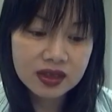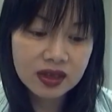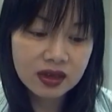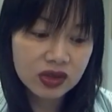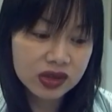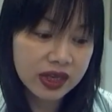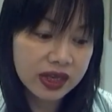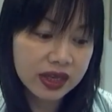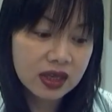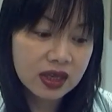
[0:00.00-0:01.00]

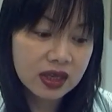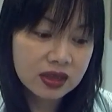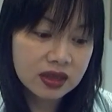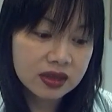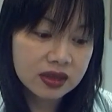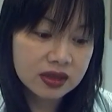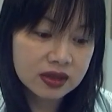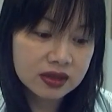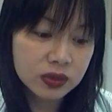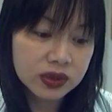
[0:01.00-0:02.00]
Okay,
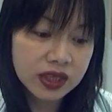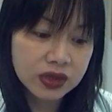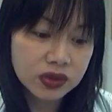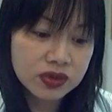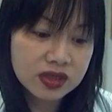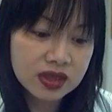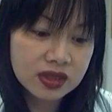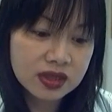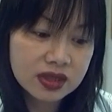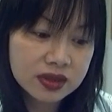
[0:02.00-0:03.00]
we can use
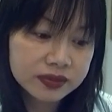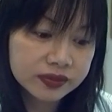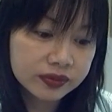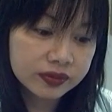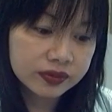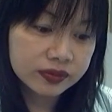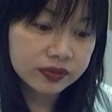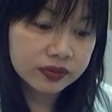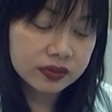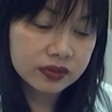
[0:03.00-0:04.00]
this.
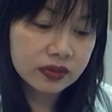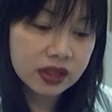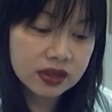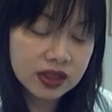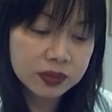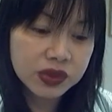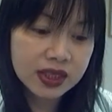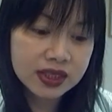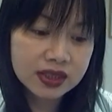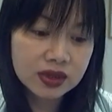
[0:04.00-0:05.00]

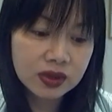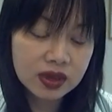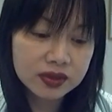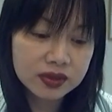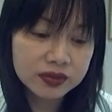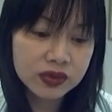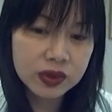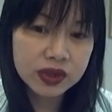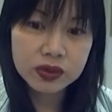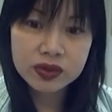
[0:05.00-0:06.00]
Sometimes we
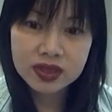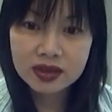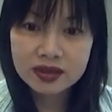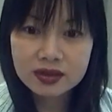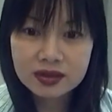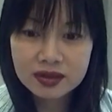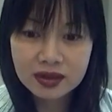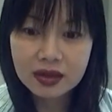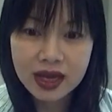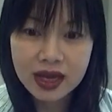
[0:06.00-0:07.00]
use in a
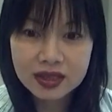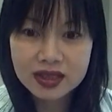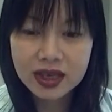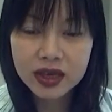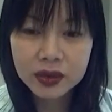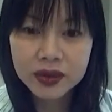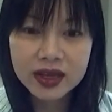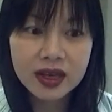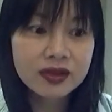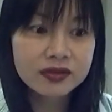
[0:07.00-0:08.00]
large
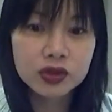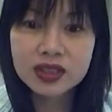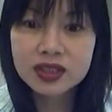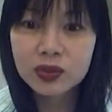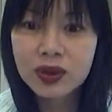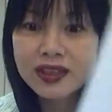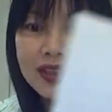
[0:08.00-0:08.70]
area for this one.